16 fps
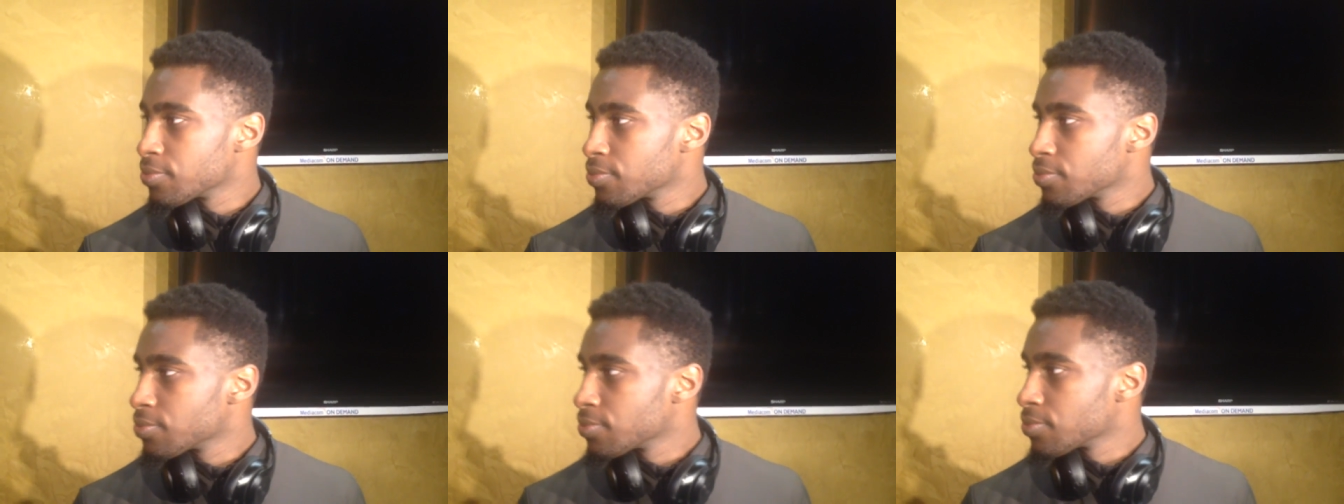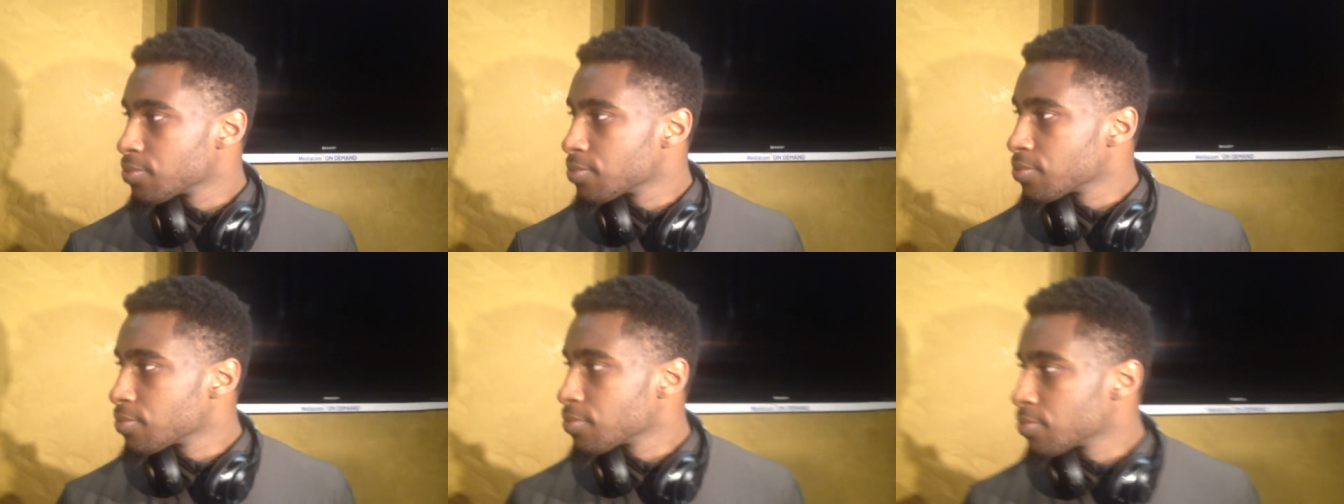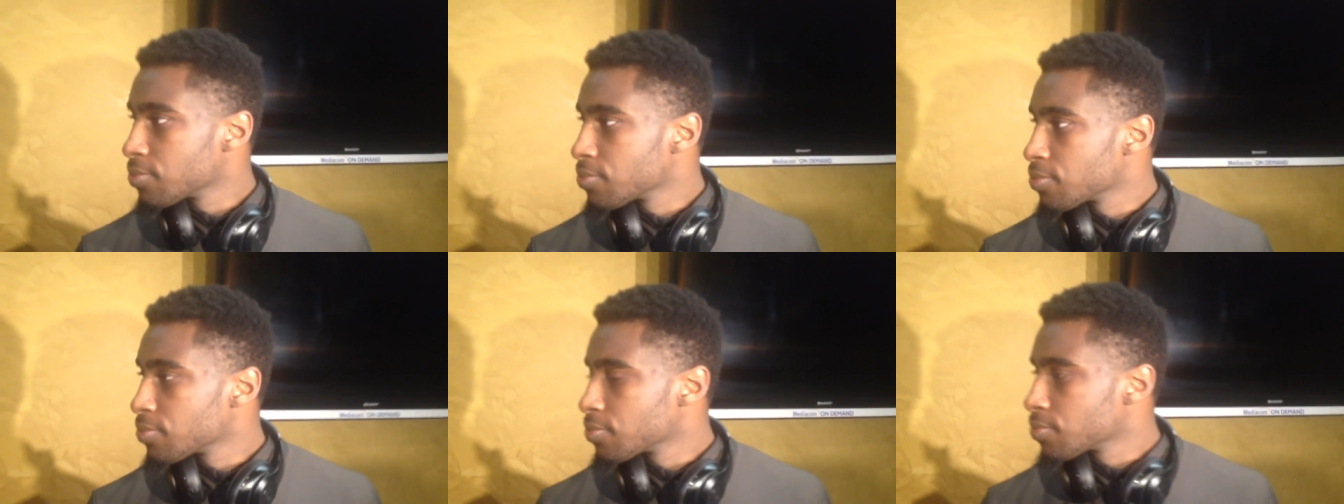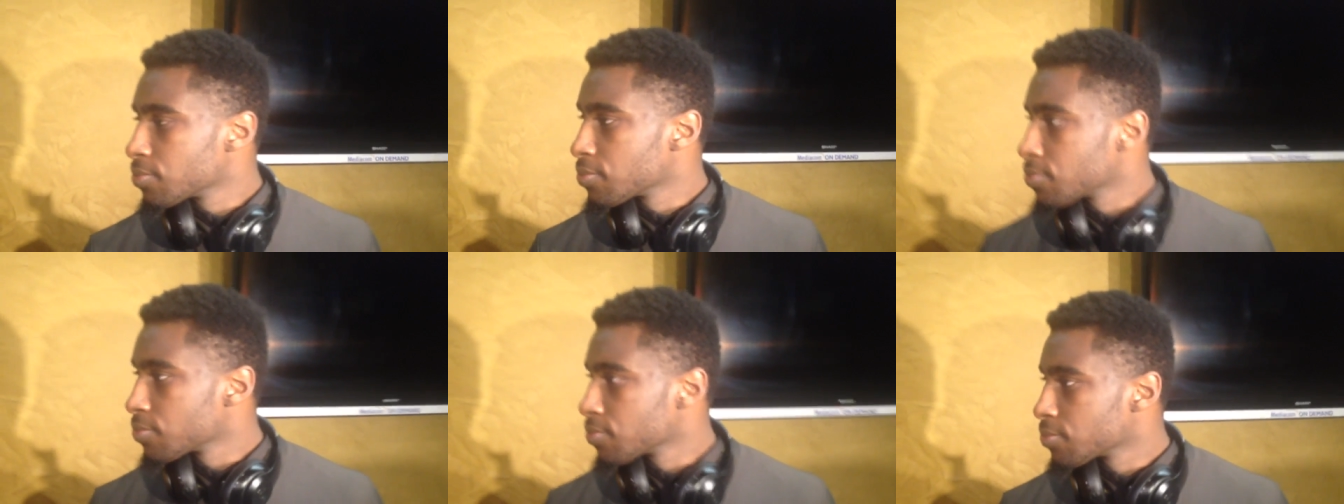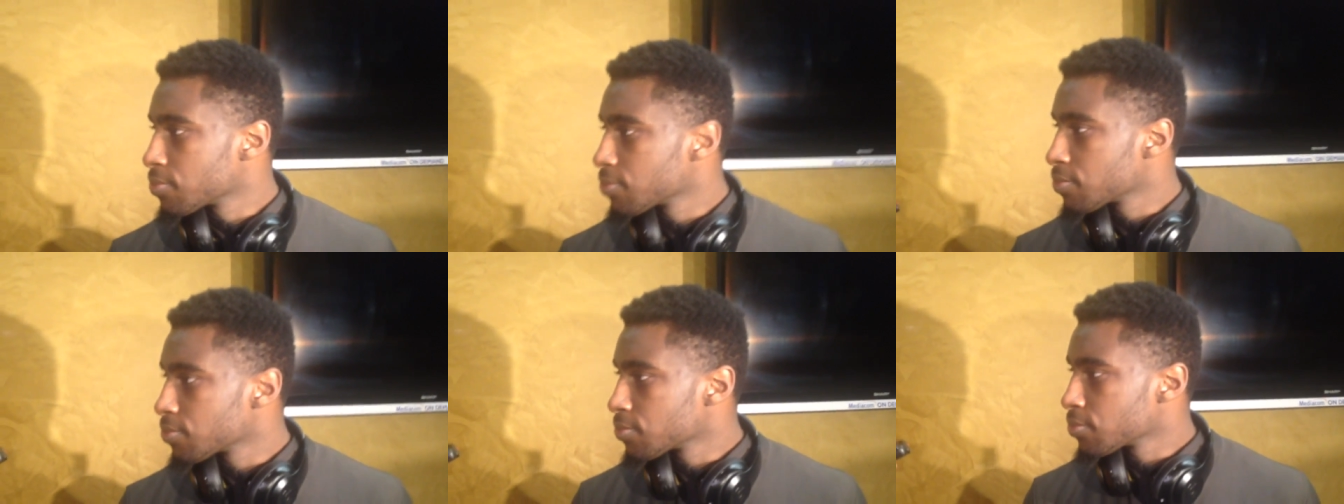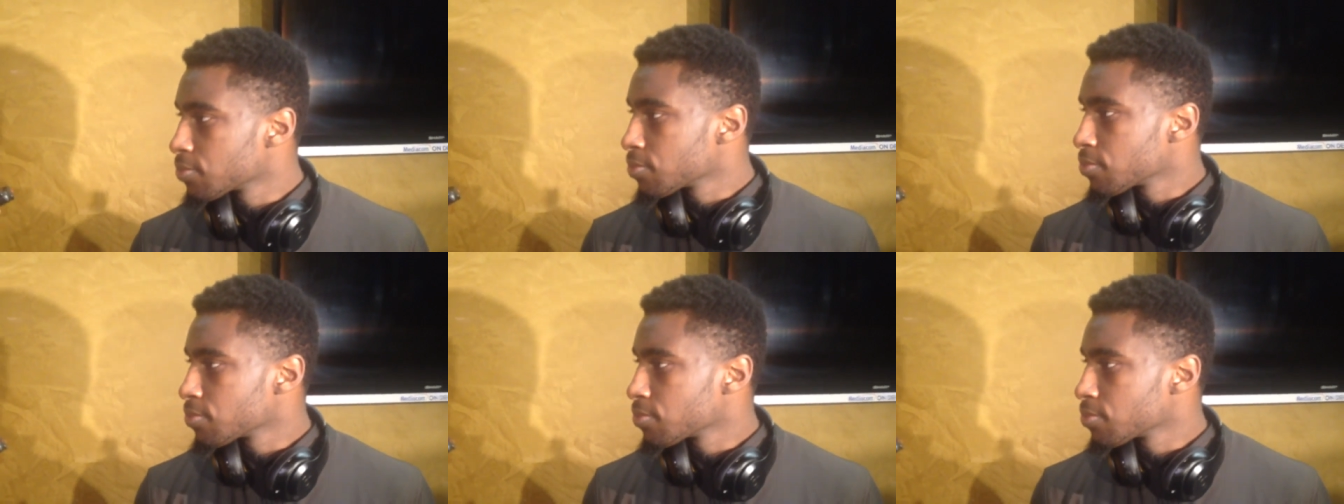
You hit that three to kind of bridge,